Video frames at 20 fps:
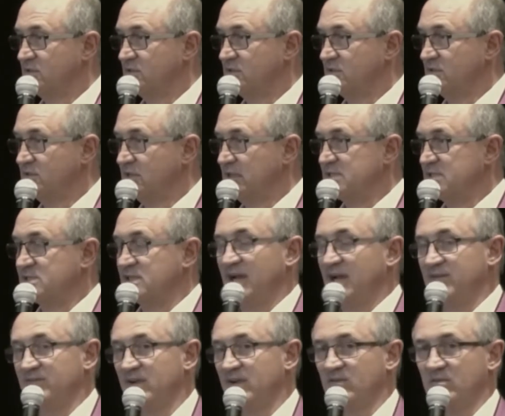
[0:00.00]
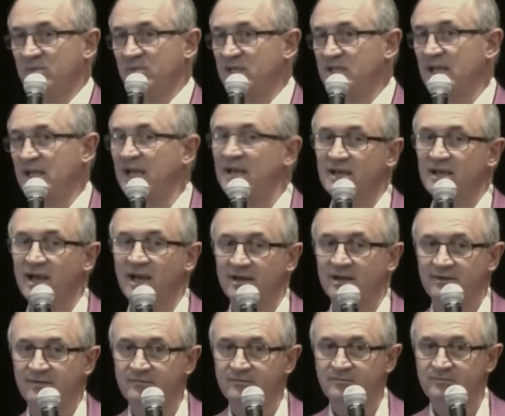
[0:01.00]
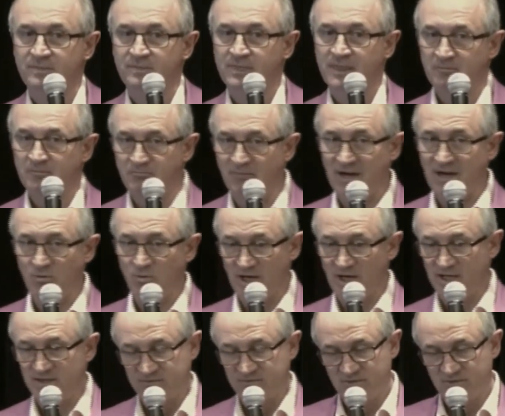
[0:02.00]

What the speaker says: See, I've never been that guy. My wife